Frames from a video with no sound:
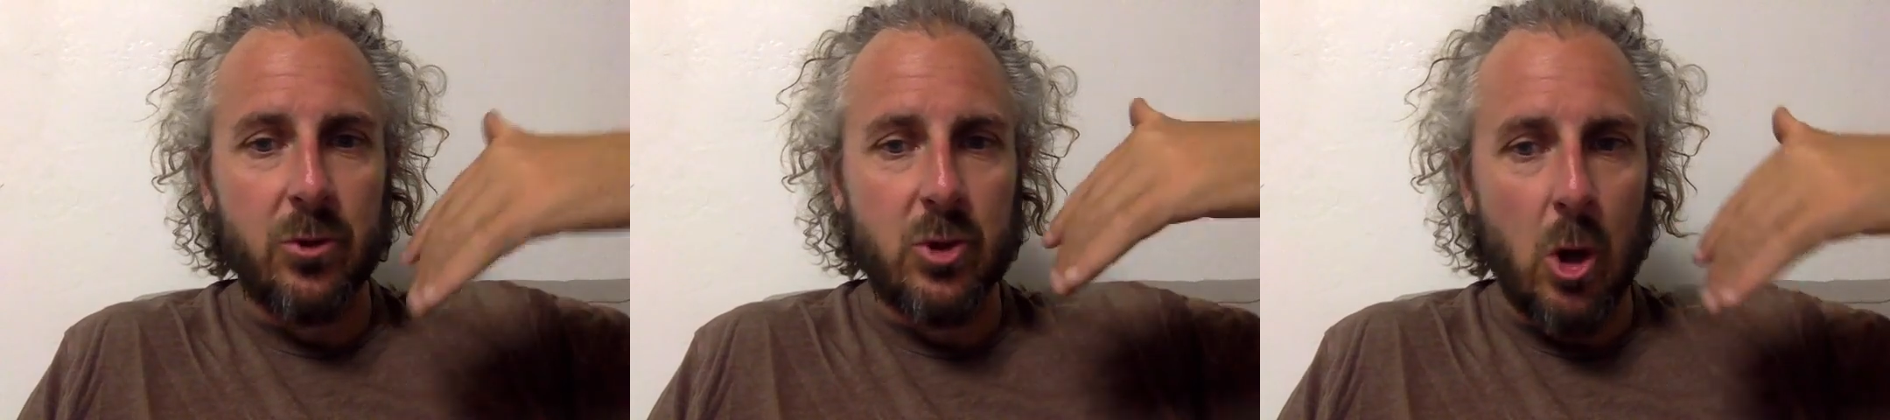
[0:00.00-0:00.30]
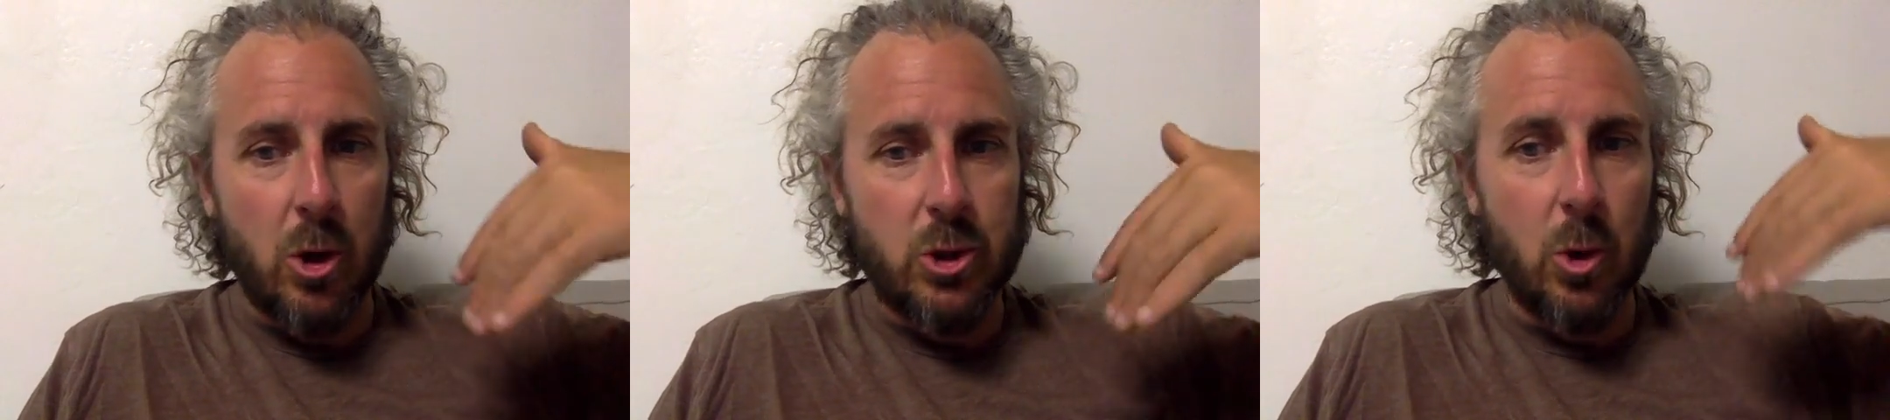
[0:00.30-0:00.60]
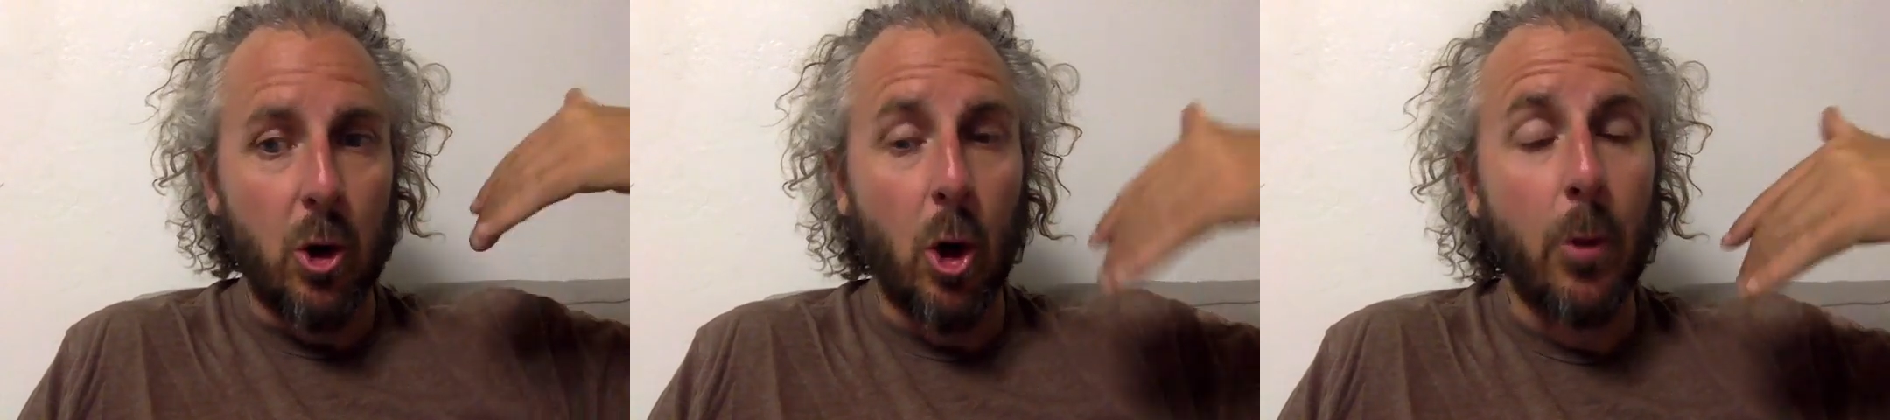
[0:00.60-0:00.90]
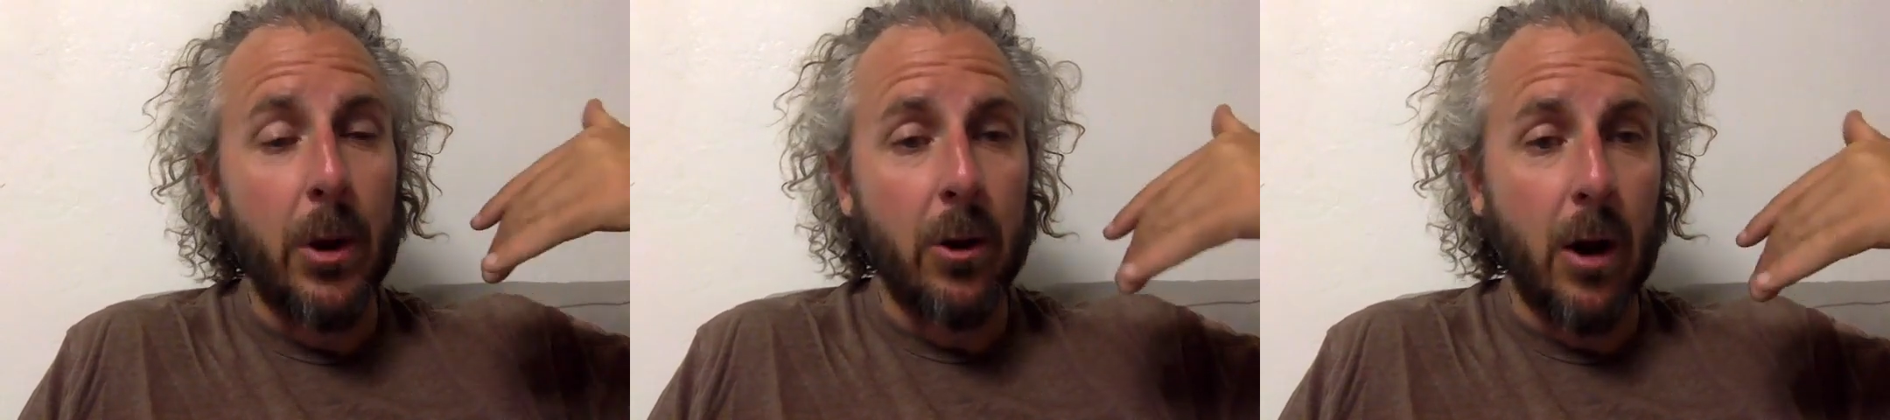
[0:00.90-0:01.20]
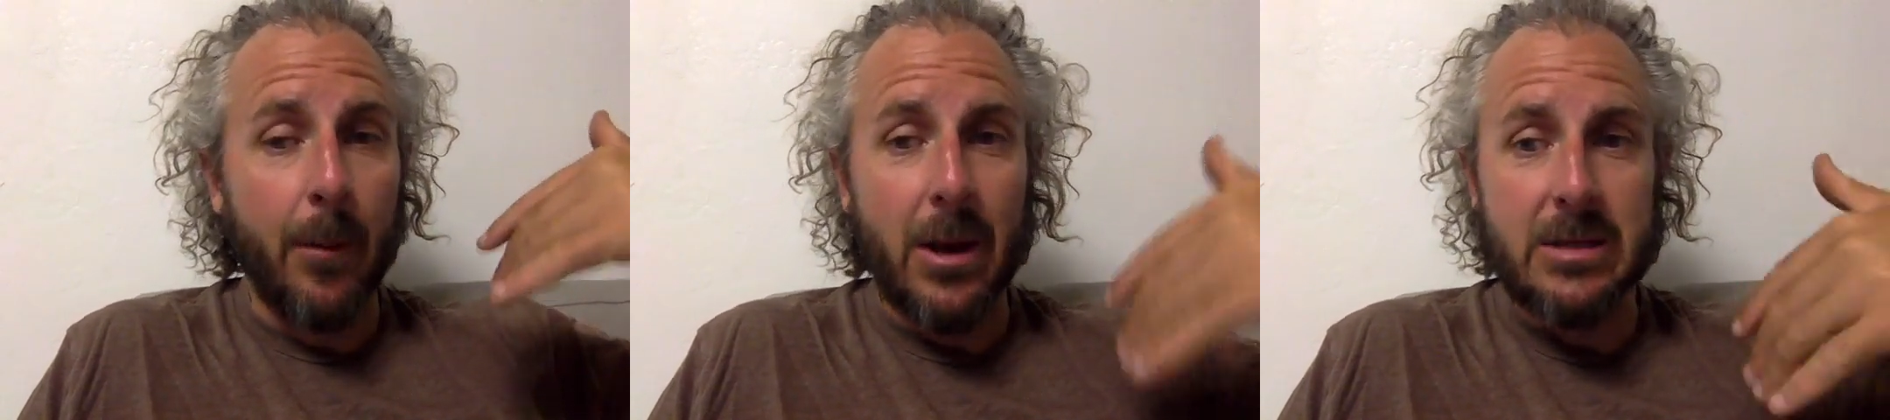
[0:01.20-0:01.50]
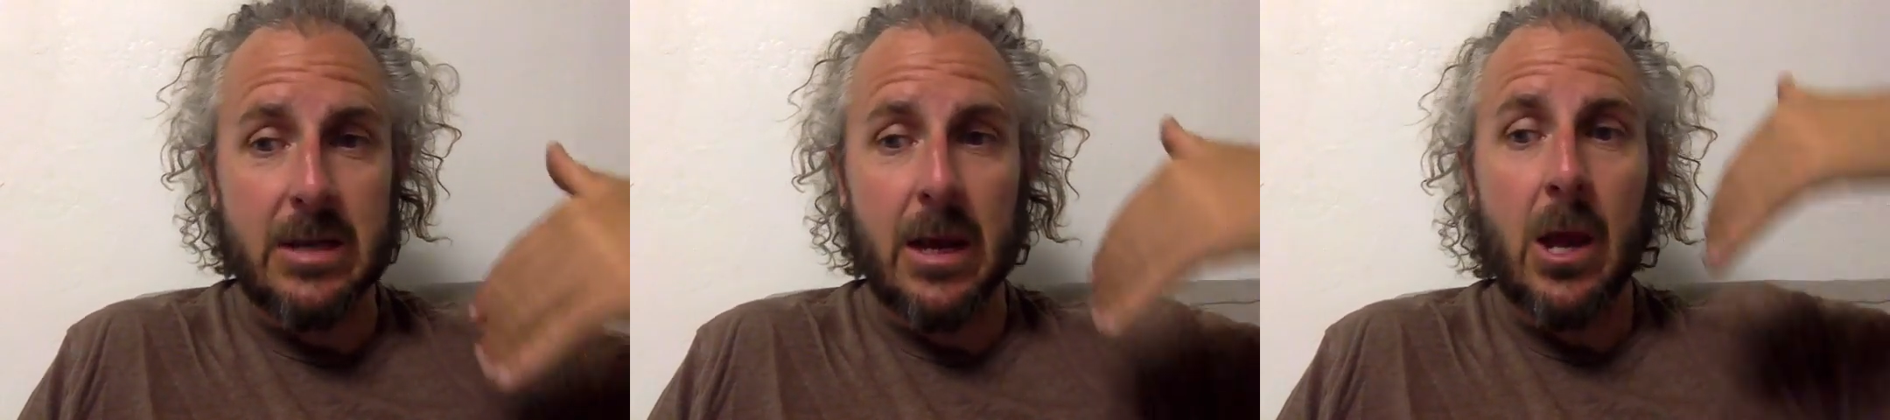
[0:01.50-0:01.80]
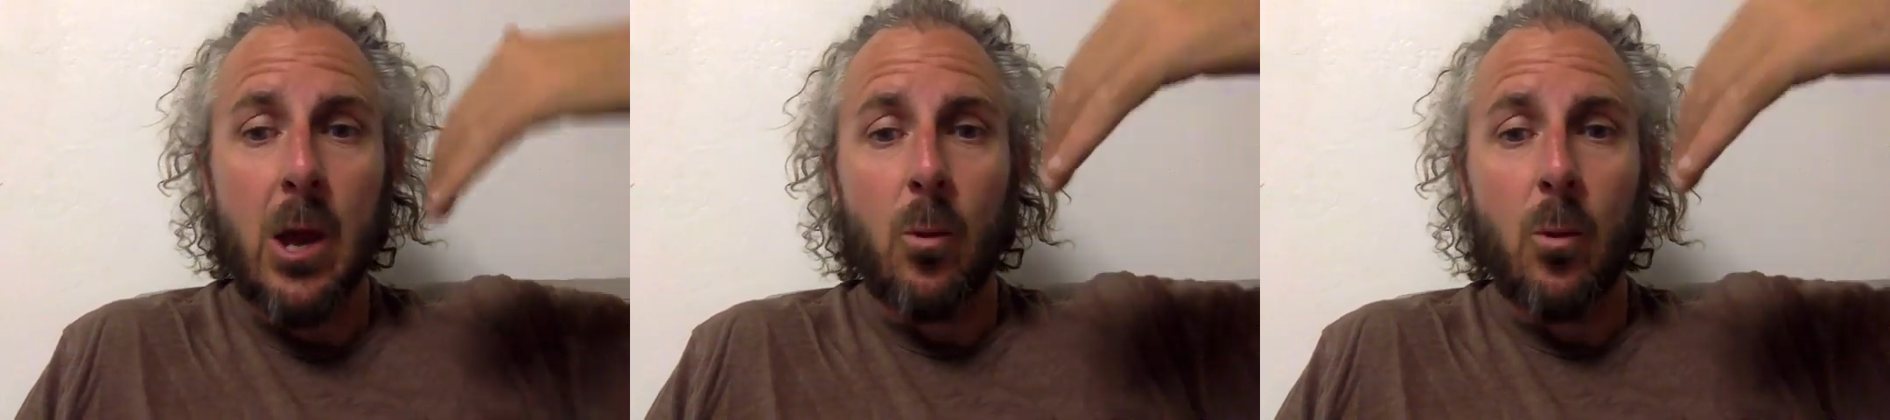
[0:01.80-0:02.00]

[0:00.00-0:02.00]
There's also a hermit crab essay,